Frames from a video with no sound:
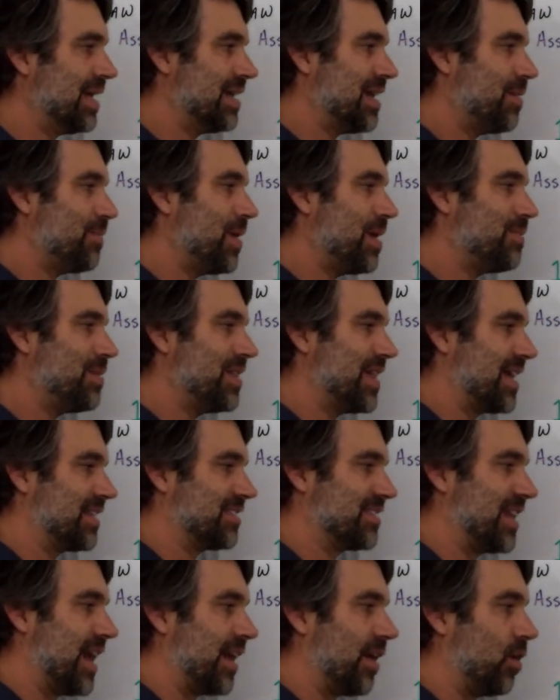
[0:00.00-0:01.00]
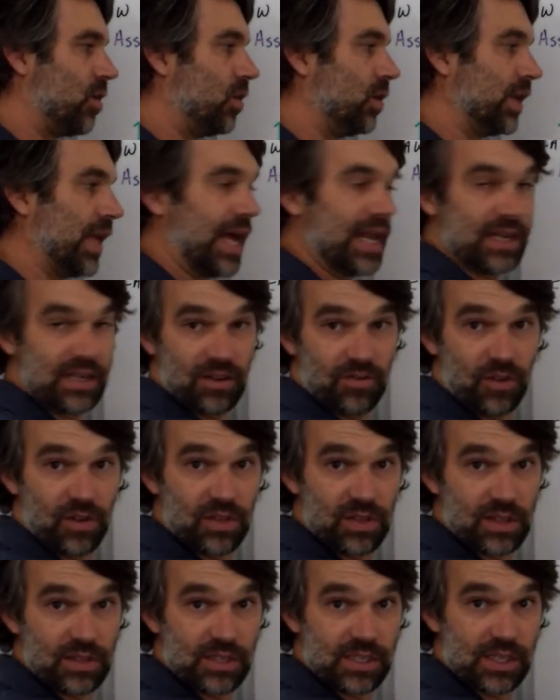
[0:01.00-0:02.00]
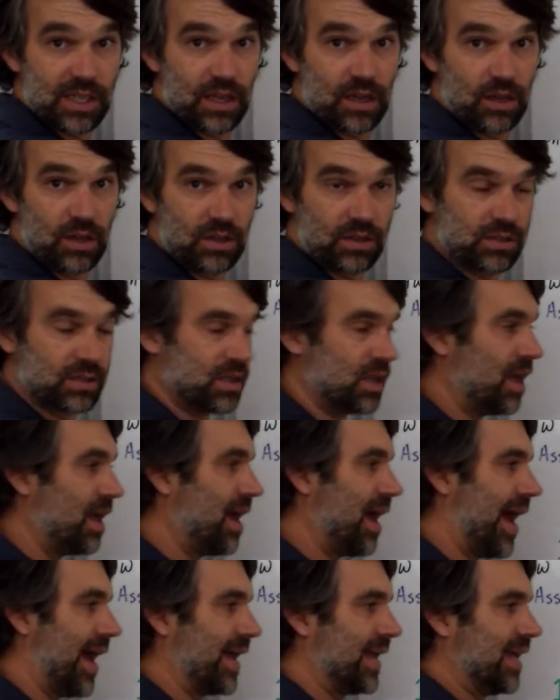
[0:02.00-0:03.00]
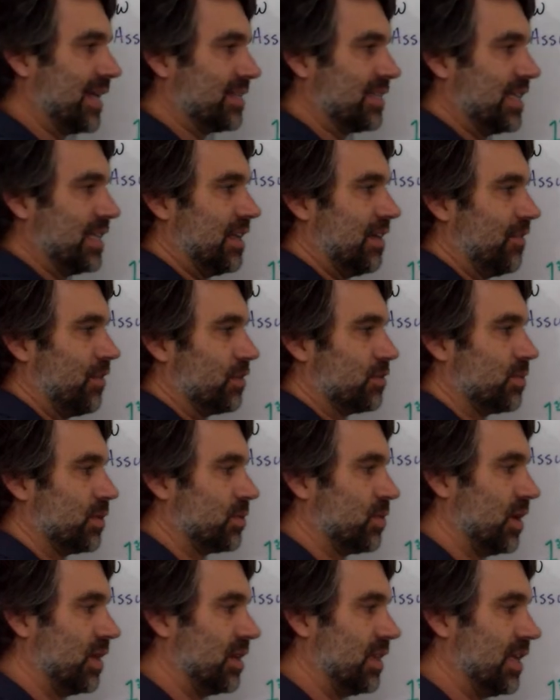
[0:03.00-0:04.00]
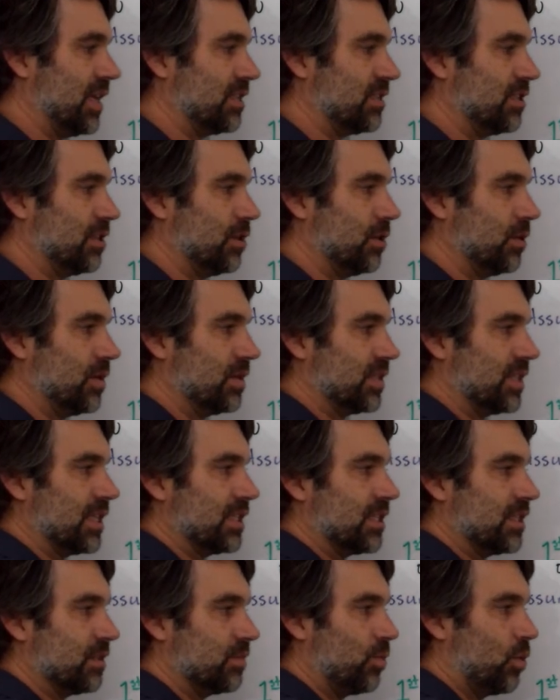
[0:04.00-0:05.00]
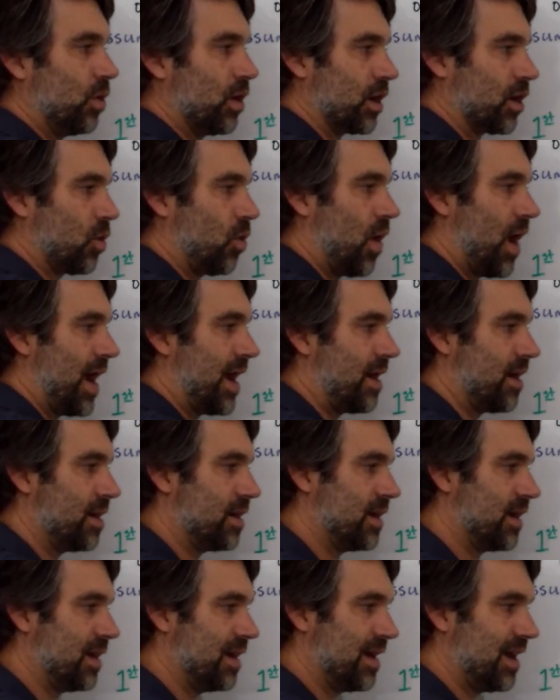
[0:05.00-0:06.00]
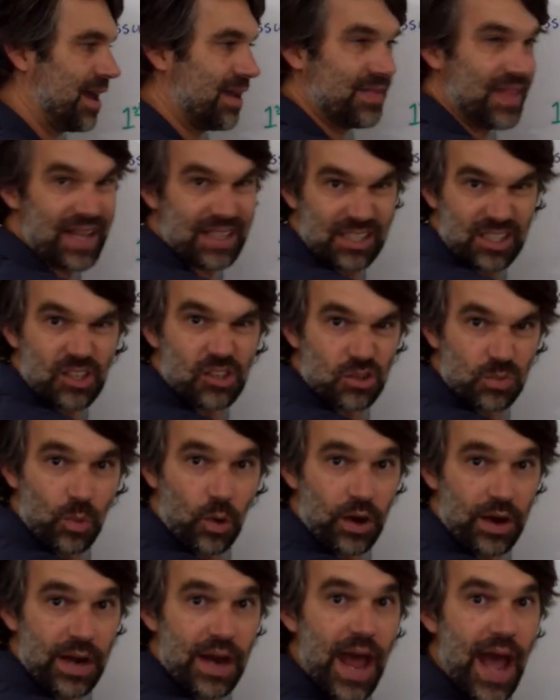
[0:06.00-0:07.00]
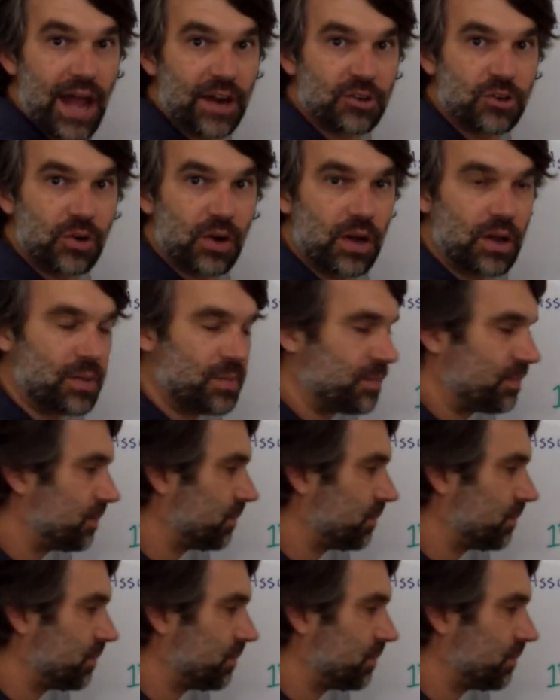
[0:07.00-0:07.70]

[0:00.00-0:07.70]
Now, maybe that's not a whole lot different than skills. I guess the difference between these two is this is more acquired and that's just more natural.